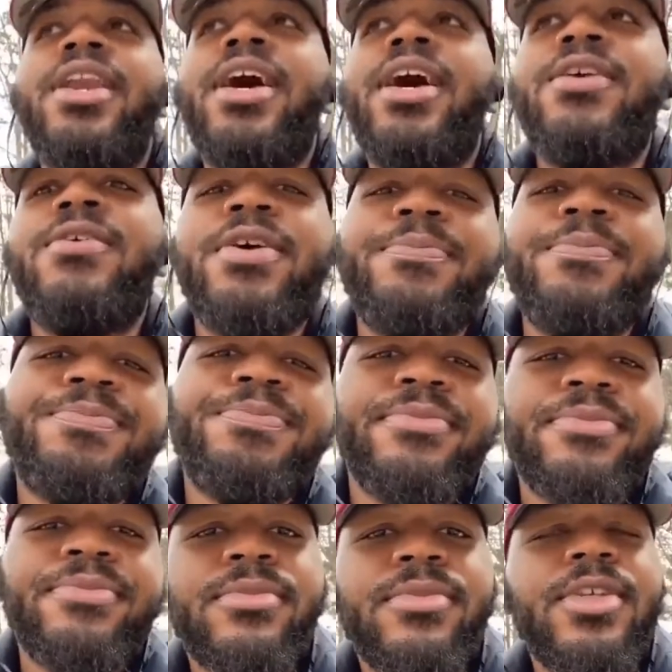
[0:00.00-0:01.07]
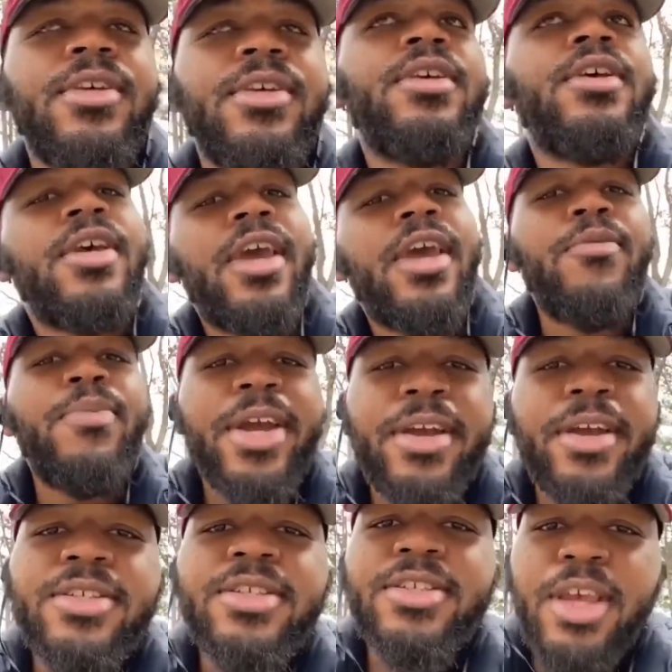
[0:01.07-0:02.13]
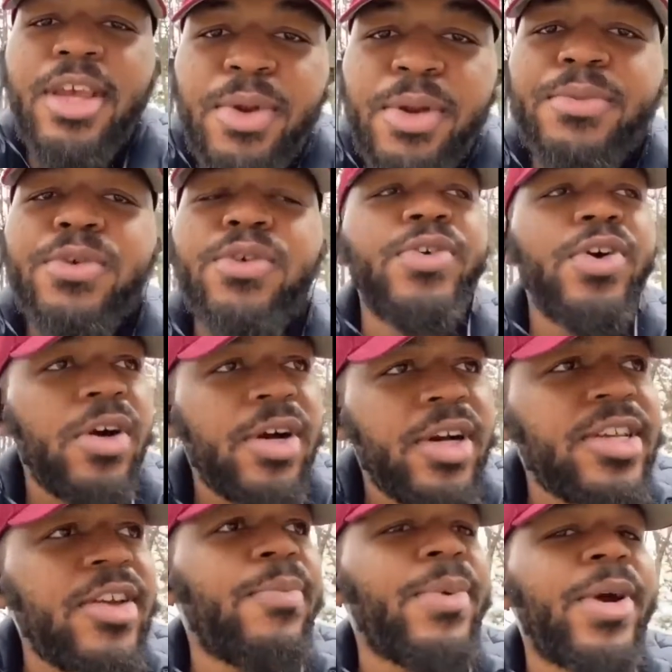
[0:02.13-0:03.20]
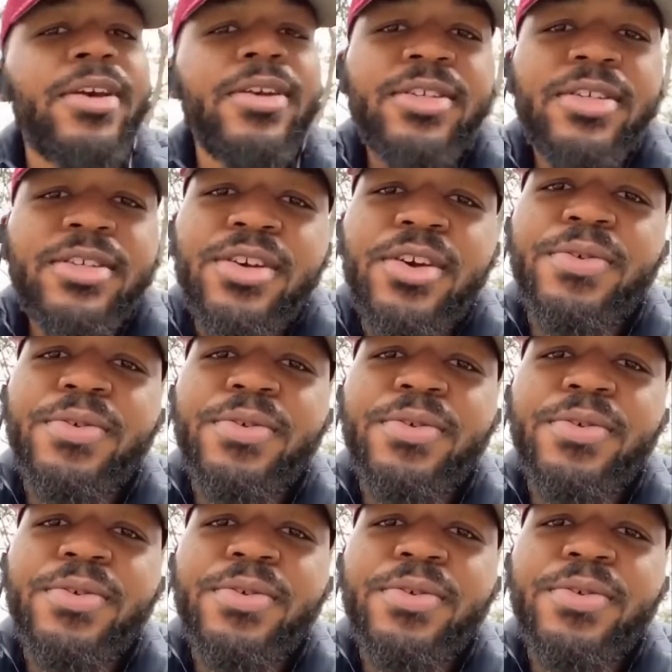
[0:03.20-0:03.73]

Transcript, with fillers: And I know it everybody else is able to move on because everybody else's